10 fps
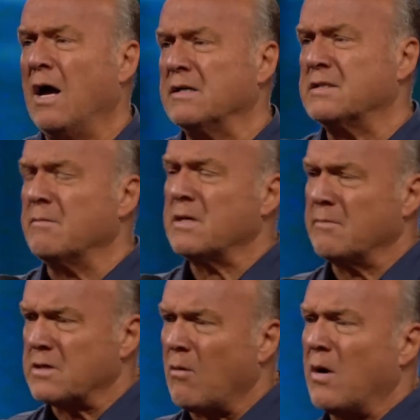
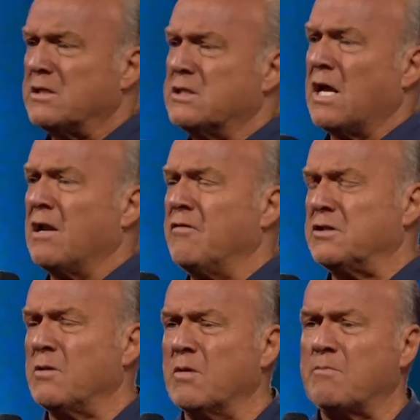sometimes I'll watch
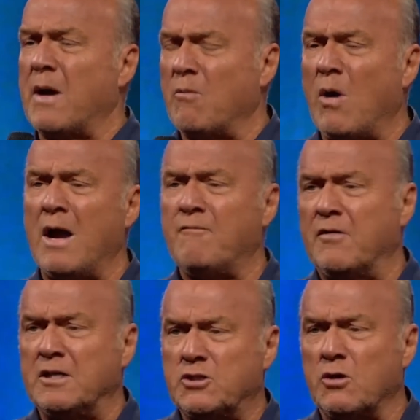television with my wife
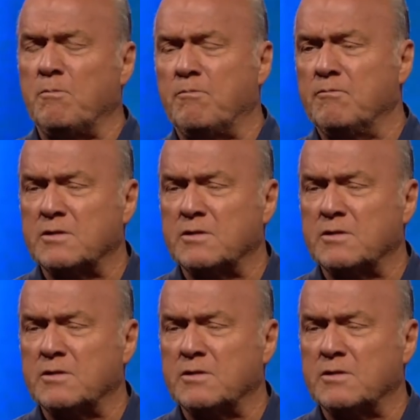and she'll